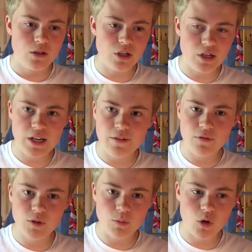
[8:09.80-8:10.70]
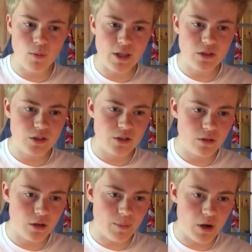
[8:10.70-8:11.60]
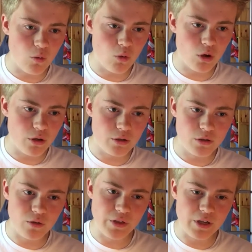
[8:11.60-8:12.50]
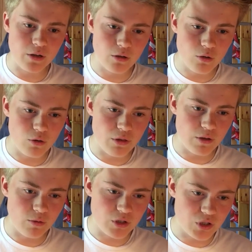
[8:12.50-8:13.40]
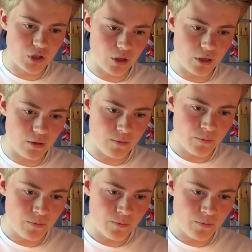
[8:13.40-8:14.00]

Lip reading: then leave some comments about what you think, who you think we should sign.